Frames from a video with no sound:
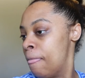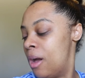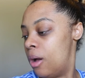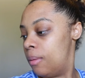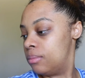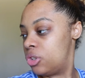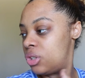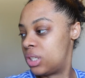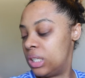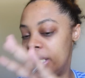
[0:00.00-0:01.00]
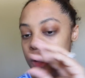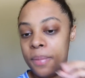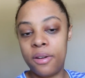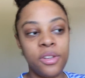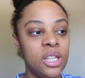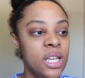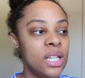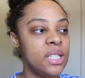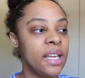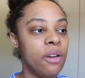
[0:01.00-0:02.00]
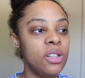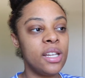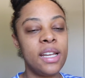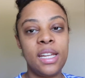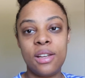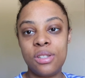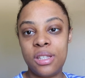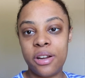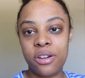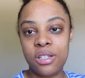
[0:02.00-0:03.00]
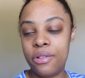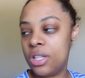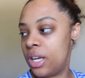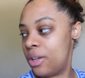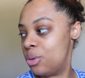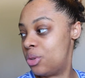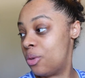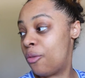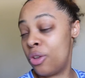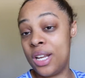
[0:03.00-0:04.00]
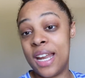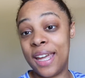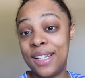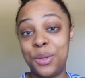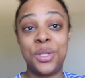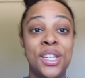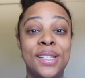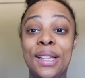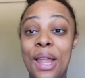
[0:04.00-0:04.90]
um, just clean up everything, take everything I need downstairs, everything that I use for the night, which is a